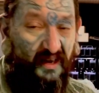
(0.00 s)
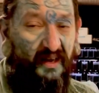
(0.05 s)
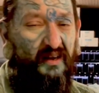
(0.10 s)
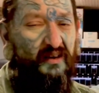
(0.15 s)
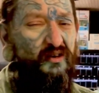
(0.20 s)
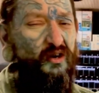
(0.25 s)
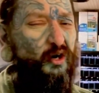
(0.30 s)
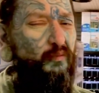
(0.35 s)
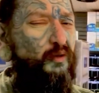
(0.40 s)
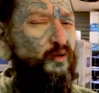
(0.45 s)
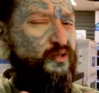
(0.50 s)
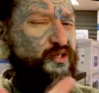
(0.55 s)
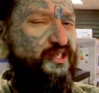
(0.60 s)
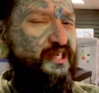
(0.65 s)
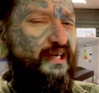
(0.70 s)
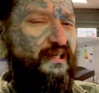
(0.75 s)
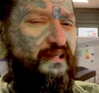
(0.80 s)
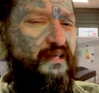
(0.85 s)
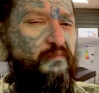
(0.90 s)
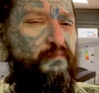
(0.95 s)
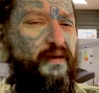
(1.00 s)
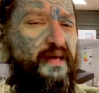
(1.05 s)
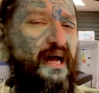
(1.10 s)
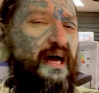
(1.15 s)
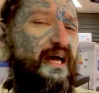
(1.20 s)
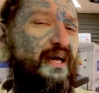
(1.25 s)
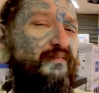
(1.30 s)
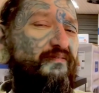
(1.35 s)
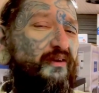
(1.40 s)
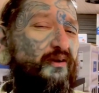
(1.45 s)
Normal cichlid
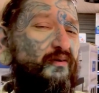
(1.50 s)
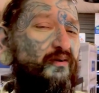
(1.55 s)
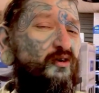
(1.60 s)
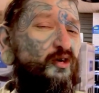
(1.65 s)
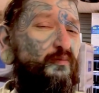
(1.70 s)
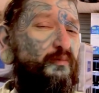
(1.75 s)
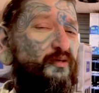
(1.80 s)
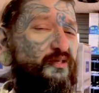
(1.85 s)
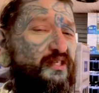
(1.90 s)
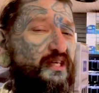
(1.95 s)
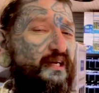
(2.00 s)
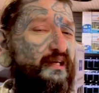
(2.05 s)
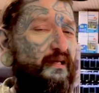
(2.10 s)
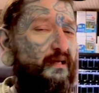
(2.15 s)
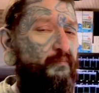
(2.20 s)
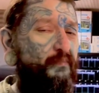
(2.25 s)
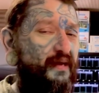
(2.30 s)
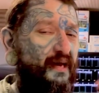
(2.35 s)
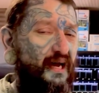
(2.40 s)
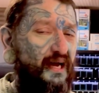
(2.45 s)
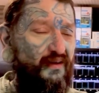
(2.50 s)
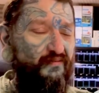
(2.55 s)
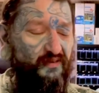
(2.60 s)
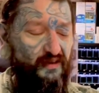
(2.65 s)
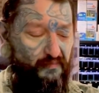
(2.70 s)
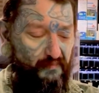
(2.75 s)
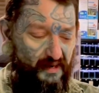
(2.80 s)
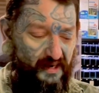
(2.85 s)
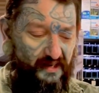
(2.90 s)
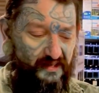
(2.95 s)
behavior. And normal cichlid
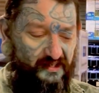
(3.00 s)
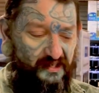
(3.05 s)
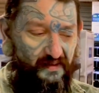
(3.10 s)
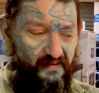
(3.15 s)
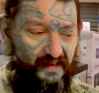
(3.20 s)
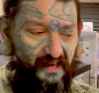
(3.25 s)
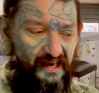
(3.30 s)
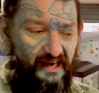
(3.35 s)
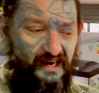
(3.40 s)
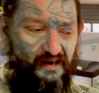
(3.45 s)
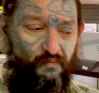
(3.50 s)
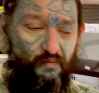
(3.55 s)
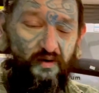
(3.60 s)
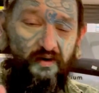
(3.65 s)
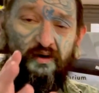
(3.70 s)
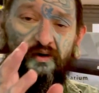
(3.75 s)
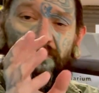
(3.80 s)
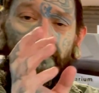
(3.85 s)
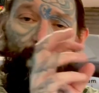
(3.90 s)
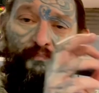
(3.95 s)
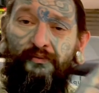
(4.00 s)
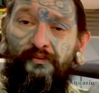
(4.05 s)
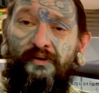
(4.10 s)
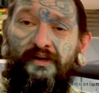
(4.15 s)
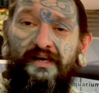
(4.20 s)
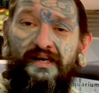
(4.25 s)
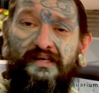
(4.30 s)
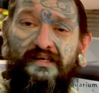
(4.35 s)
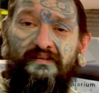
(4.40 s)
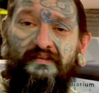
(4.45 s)
behavior means that they will
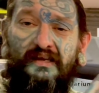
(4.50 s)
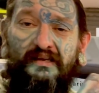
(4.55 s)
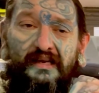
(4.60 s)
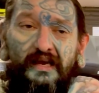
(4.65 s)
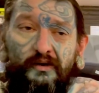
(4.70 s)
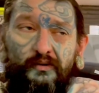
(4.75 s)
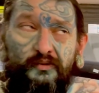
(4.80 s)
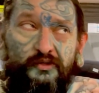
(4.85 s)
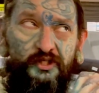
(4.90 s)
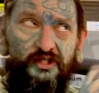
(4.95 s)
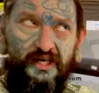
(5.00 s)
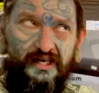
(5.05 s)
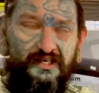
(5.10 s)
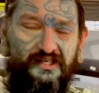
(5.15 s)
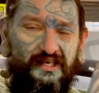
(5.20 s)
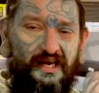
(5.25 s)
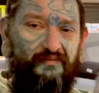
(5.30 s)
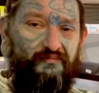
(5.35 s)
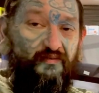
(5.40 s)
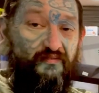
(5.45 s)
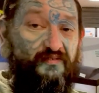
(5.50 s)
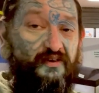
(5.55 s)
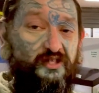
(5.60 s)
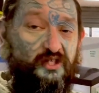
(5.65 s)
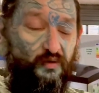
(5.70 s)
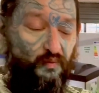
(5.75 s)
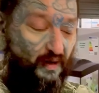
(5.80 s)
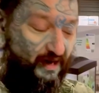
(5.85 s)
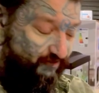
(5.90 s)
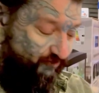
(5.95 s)
breed and then they will chase other fish
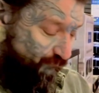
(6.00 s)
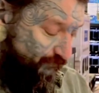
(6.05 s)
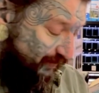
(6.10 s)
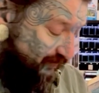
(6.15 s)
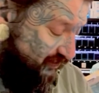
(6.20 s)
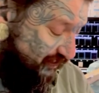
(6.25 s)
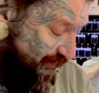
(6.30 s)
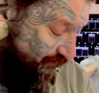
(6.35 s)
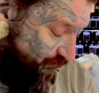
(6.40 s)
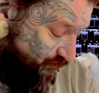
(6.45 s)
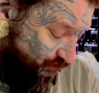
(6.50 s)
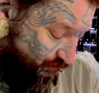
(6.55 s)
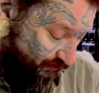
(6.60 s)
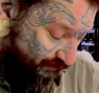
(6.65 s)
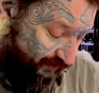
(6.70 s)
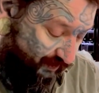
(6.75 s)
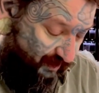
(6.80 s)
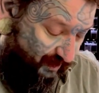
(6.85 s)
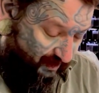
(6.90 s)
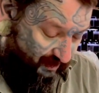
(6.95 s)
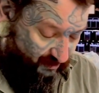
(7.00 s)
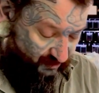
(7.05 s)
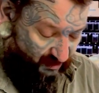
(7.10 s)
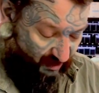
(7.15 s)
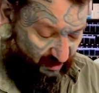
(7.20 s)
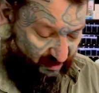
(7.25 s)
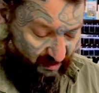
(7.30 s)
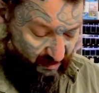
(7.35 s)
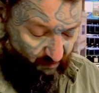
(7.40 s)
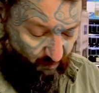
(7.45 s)
away from their territory. So
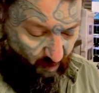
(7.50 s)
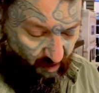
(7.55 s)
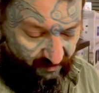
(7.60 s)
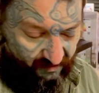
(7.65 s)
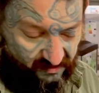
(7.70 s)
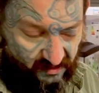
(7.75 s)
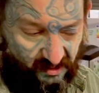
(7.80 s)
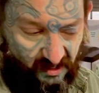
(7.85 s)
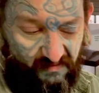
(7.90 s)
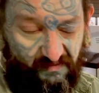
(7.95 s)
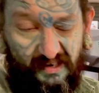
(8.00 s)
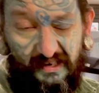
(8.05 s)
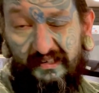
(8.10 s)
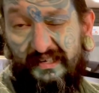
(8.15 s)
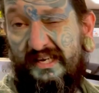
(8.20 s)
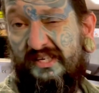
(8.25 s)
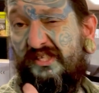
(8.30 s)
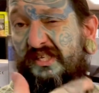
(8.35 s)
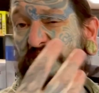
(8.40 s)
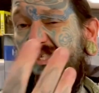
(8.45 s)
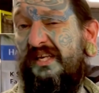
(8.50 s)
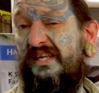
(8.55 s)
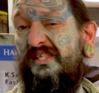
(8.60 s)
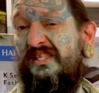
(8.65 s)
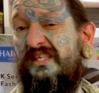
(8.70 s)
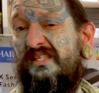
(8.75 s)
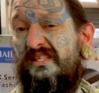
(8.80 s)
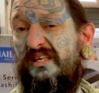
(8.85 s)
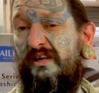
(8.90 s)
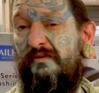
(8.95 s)
you want sort of at least a
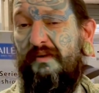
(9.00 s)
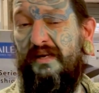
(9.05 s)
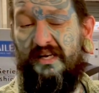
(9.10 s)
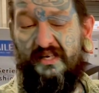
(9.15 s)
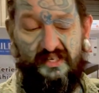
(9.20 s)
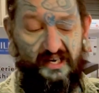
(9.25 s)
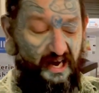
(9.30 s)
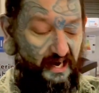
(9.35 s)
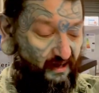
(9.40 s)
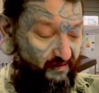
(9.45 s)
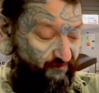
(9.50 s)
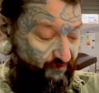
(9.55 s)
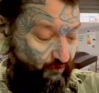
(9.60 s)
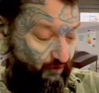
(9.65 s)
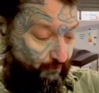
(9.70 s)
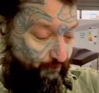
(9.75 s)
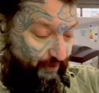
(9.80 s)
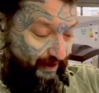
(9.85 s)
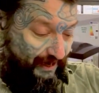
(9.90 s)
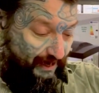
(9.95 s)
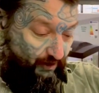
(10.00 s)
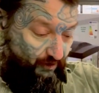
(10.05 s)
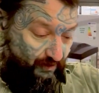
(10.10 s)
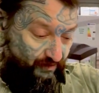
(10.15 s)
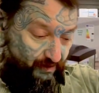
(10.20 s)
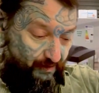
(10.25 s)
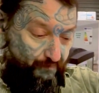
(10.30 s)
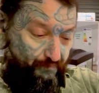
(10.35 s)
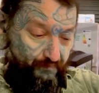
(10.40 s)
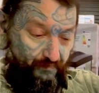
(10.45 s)
60 centimeter tank for a pair of
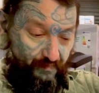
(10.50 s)
them.